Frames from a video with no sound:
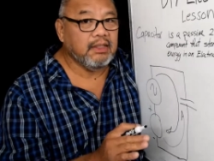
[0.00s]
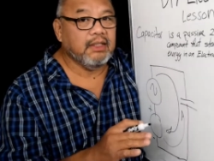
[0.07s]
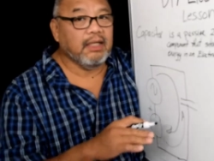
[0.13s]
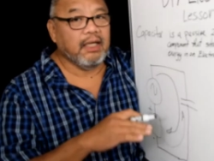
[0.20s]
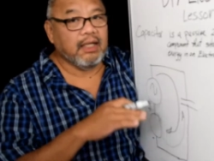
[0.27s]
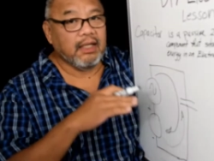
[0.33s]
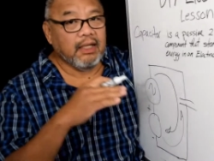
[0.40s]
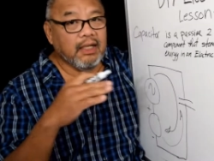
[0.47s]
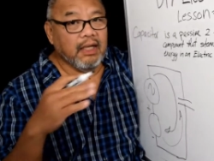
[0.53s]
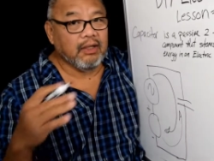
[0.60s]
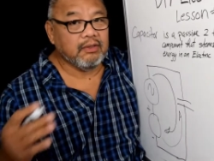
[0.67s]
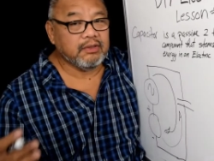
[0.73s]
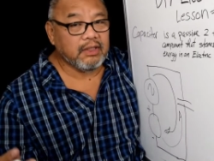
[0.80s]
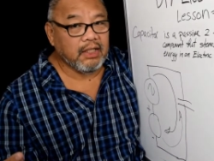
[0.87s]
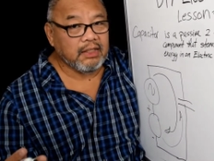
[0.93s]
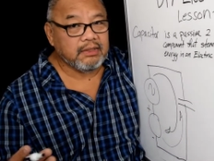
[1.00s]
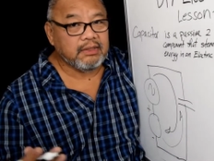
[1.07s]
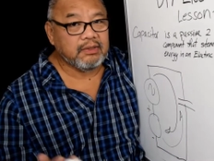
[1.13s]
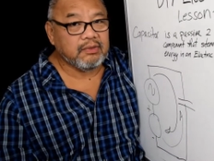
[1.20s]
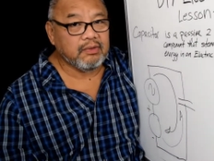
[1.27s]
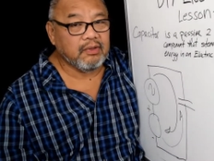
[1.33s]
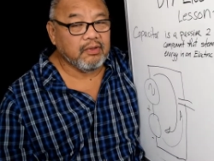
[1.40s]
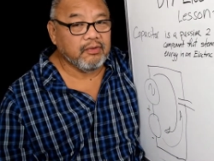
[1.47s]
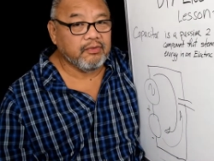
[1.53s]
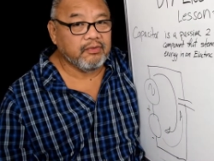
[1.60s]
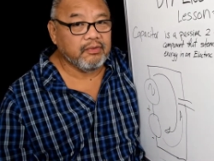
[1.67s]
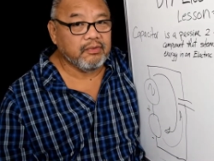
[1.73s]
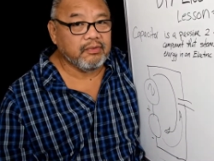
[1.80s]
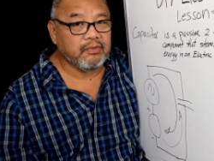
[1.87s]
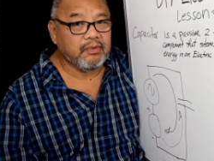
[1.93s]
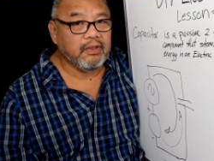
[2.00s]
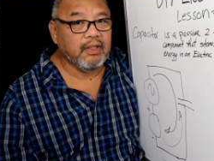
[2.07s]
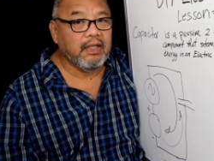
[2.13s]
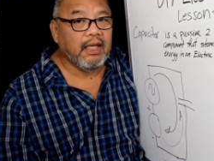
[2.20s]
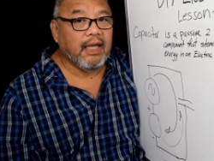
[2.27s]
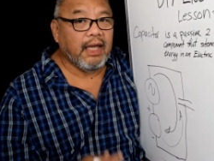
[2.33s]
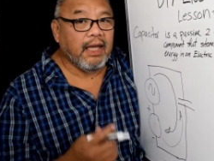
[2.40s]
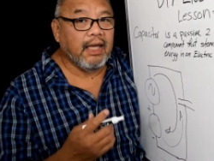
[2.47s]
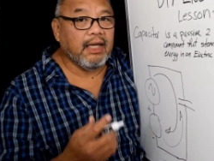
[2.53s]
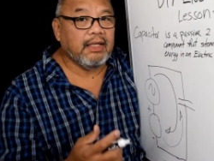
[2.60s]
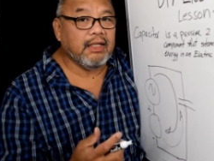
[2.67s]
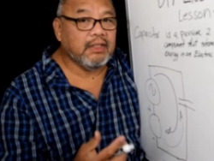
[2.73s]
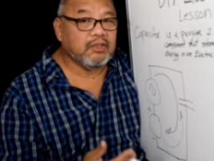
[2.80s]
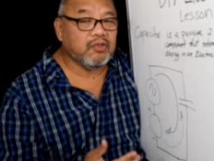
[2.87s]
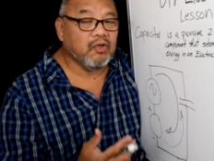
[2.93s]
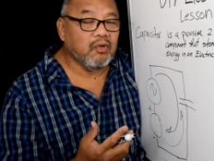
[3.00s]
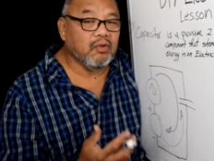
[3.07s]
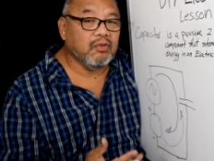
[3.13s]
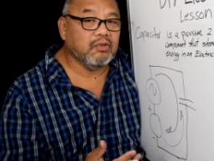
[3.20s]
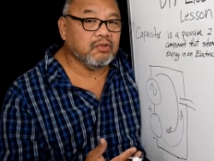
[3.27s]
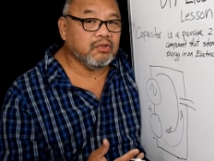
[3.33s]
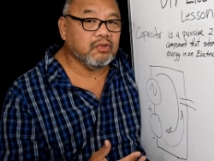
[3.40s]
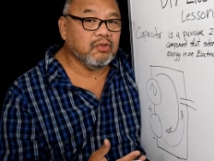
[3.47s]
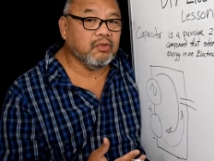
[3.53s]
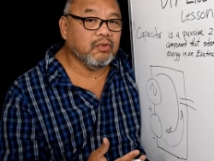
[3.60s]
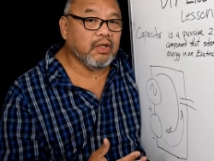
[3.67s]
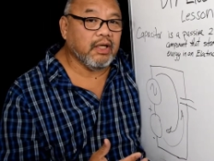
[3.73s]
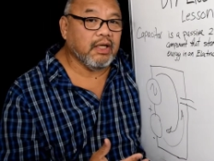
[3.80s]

allows AC to go through, and it's also